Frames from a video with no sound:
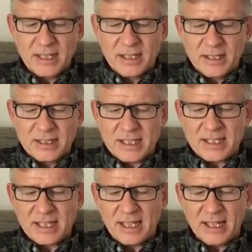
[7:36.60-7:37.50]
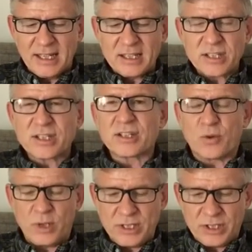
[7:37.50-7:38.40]
sitting in a
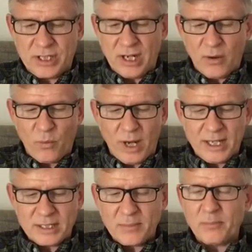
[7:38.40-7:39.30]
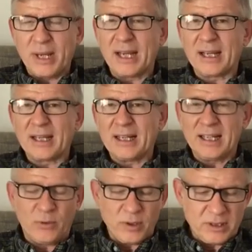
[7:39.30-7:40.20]
squidgy, wet pink
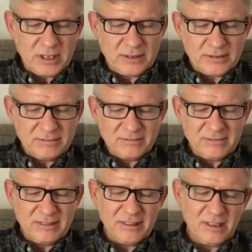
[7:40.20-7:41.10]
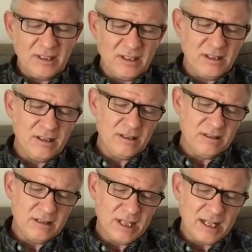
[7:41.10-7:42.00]
liquid.
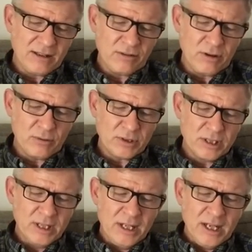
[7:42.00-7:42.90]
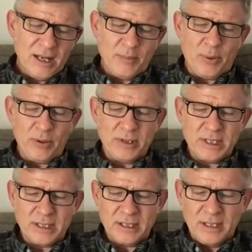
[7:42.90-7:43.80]
Oh, I croaked and
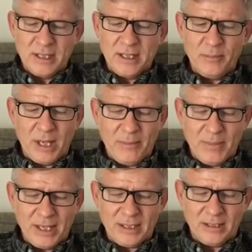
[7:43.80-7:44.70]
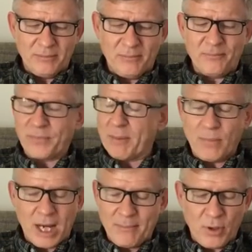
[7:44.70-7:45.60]
pointed at my model
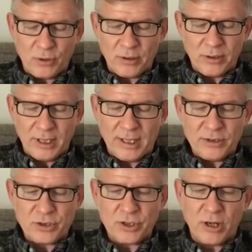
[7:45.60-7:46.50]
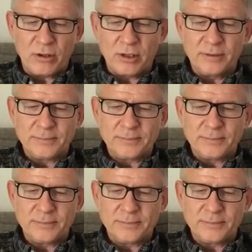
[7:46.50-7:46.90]
in shock.